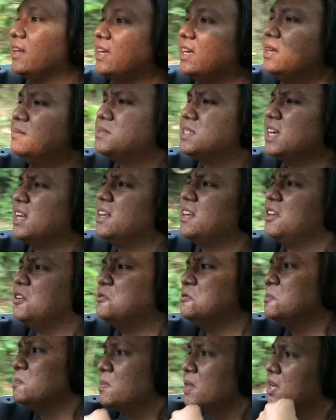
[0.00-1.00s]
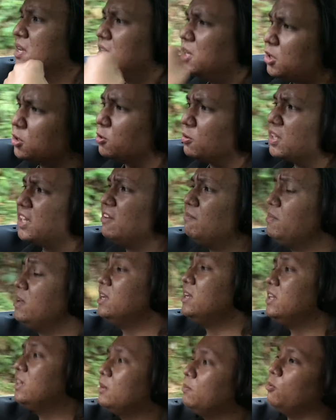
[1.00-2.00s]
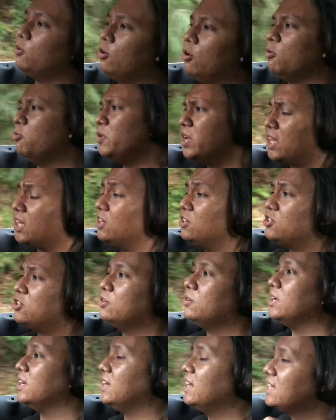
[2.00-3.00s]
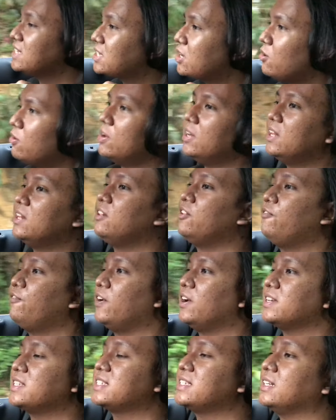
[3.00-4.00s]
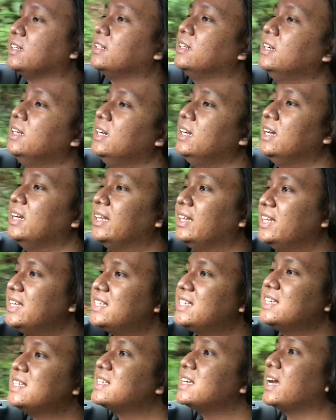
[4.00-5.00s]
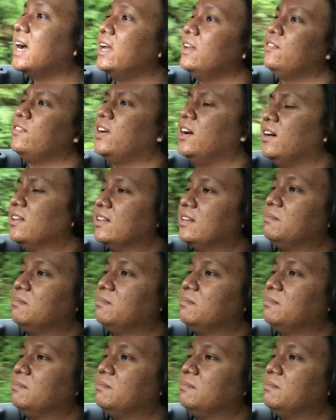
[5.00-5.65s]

that keeps telling you, you know, give me a little more, we can do it, let's go a little faster. This is the kind of car